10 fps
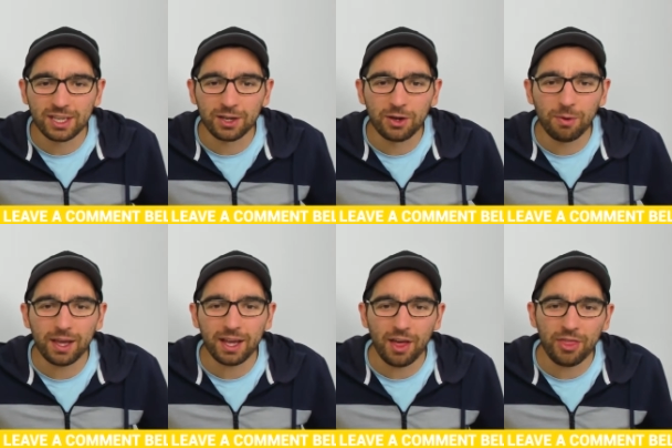
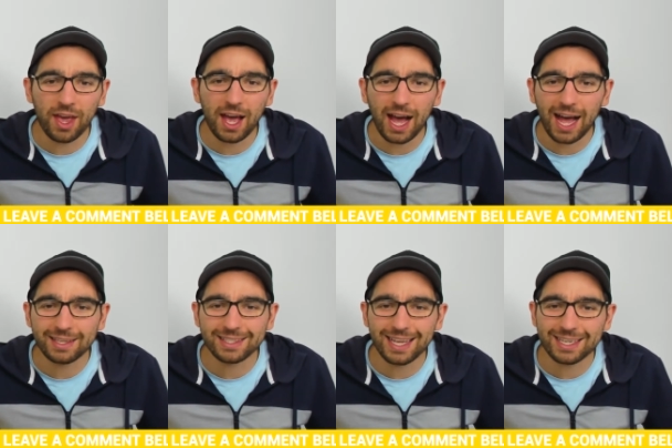going there
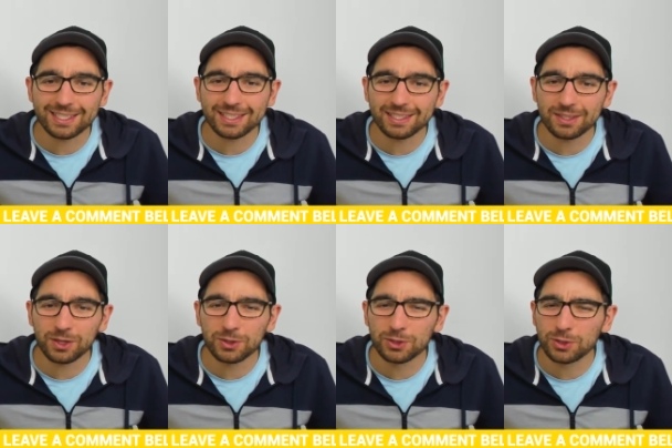as a
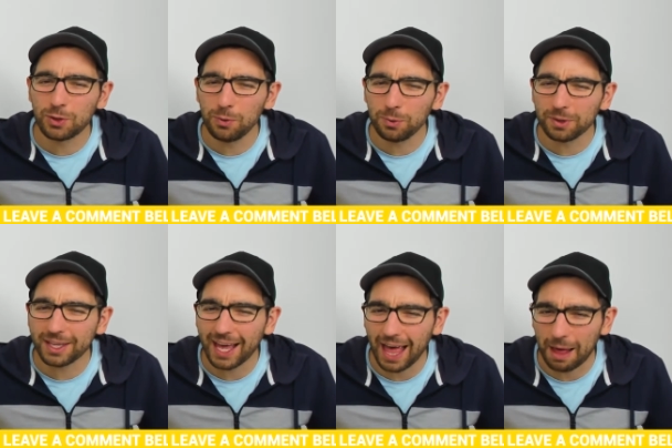school
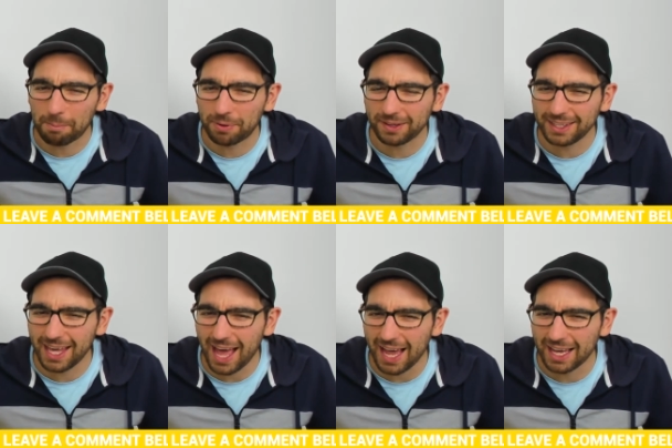camp.
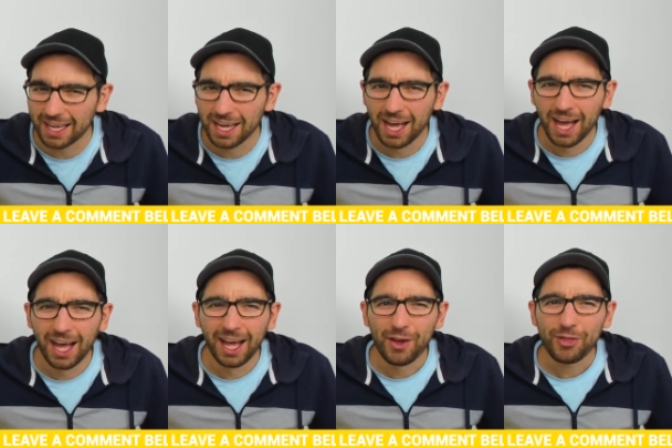Yay!
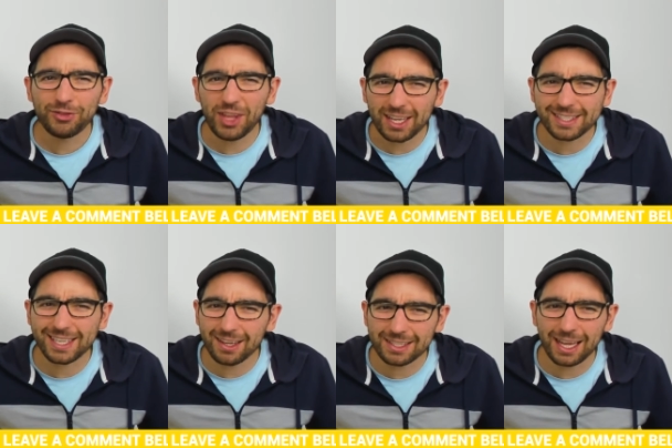That
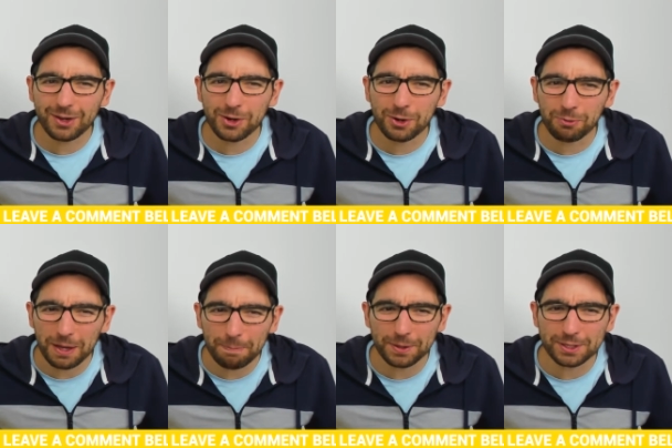sounds like a
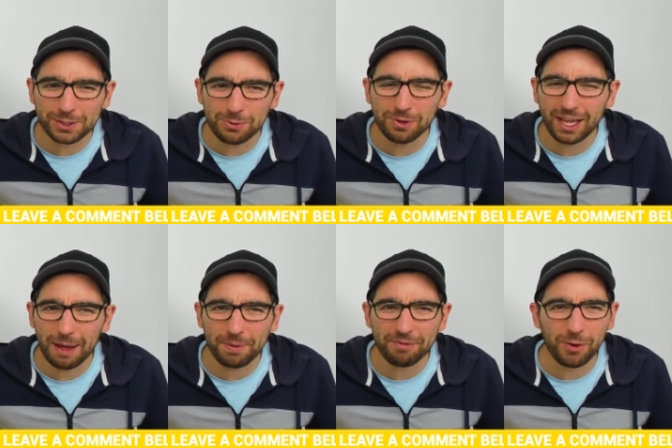creepiest school
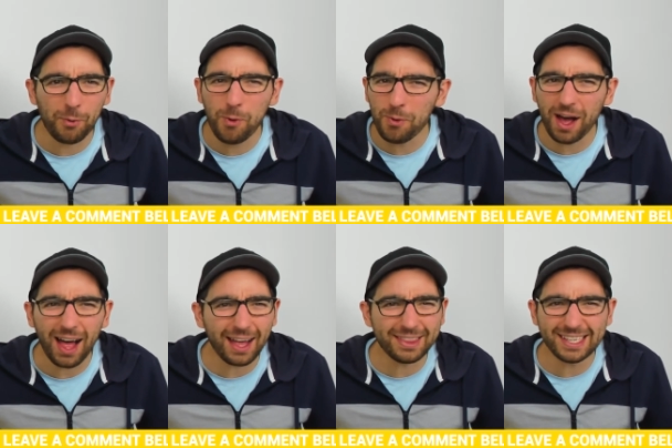camp ever. Who
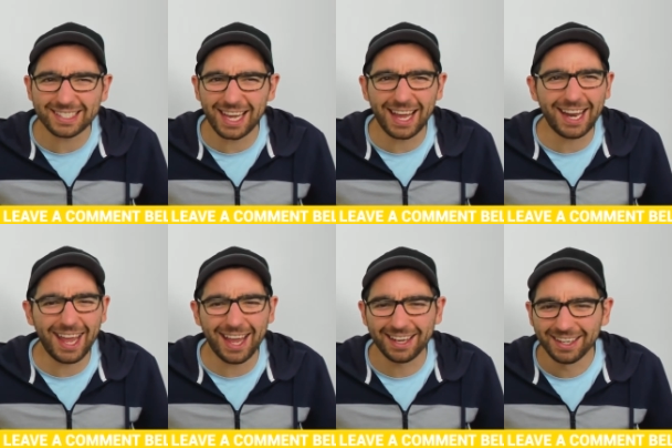had this
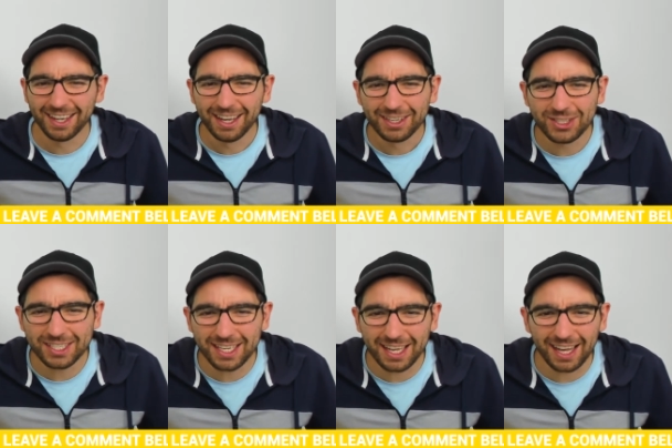idea?
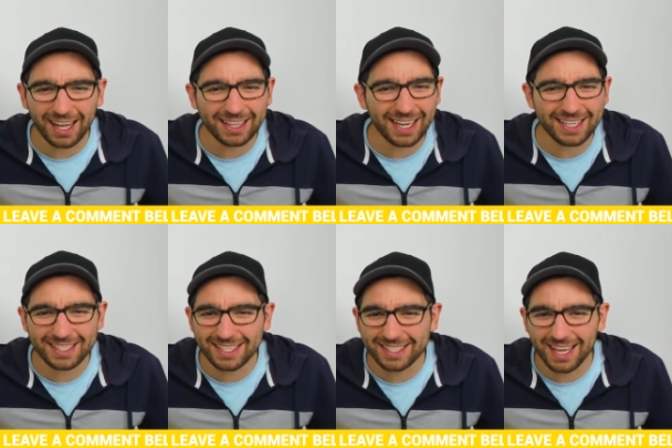Jessica, that is
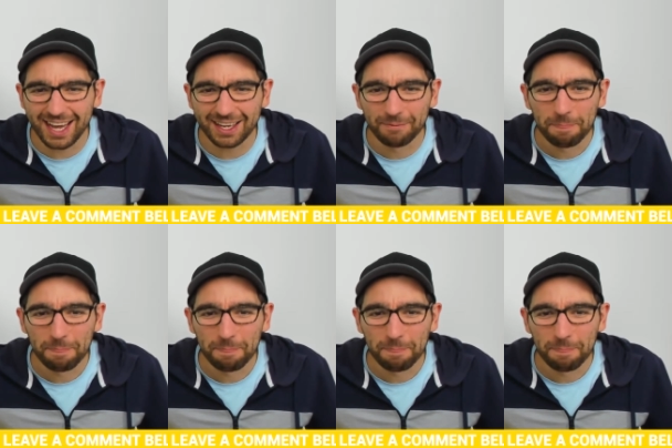insane.